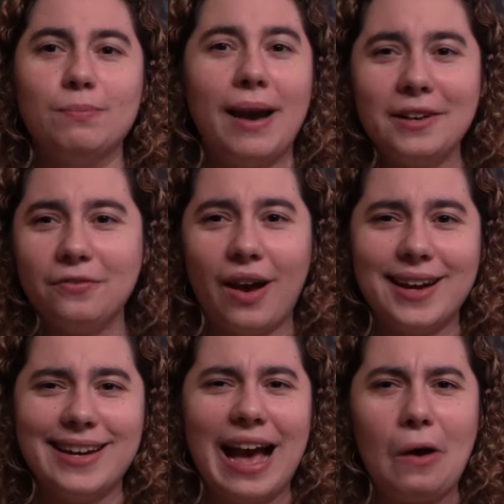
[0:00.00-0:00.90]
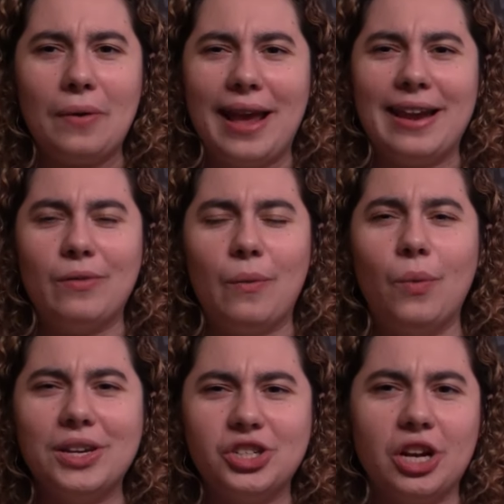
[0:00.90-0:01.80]
might find out, and
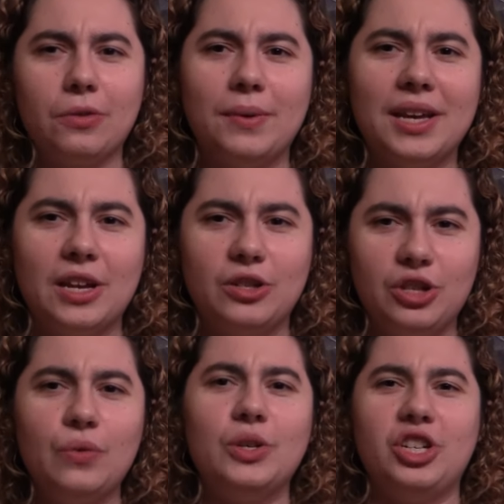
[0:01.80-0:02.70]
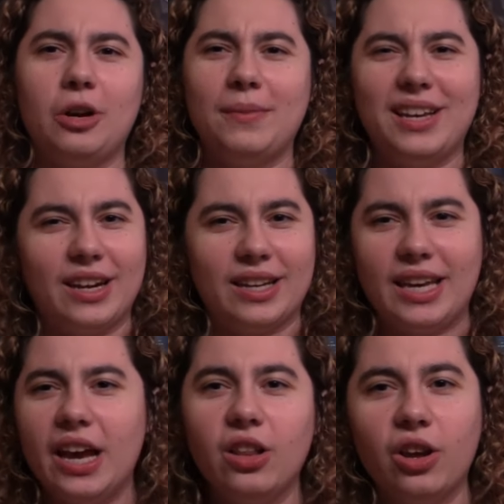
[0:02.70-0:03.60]
what is Jeremy gonna do? Is Jeremy gonna
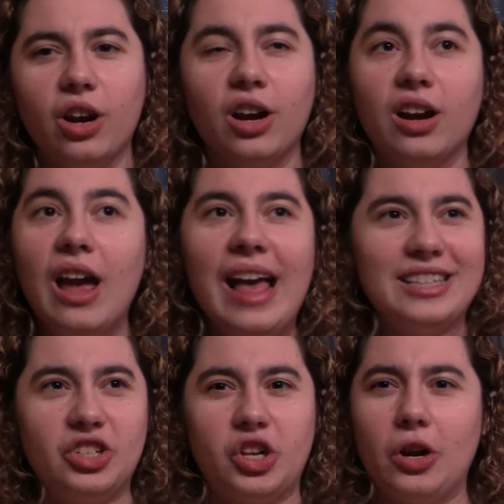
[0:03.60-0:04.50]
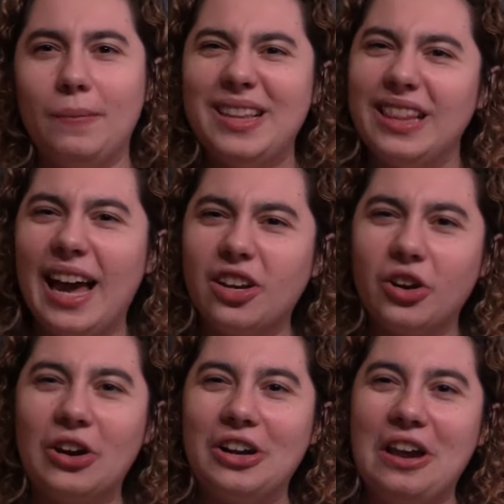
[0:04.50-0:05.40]
kill her? Does Jeremy like
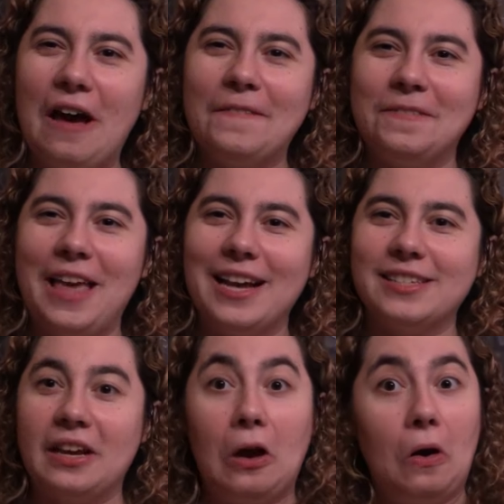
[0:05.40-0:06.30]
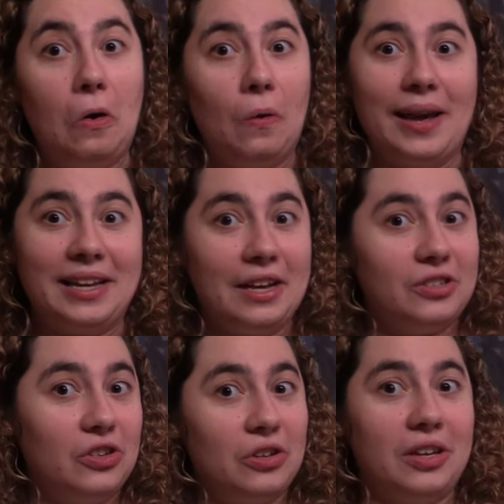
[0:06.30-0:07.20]
her enough that it's like, oh, I
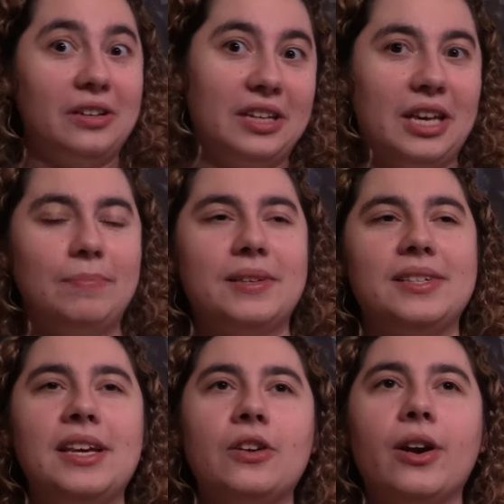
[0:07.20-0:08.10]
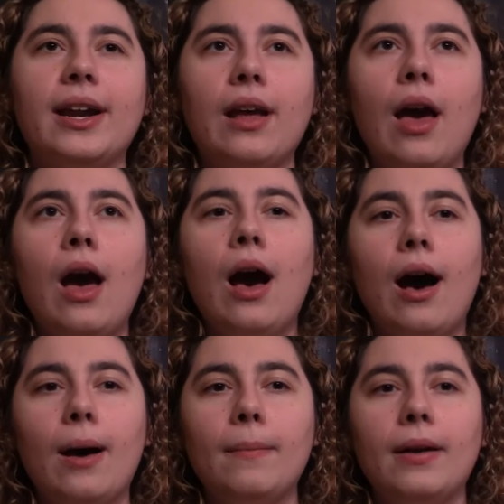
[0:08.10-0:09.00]
guess you could keep the secret? Now,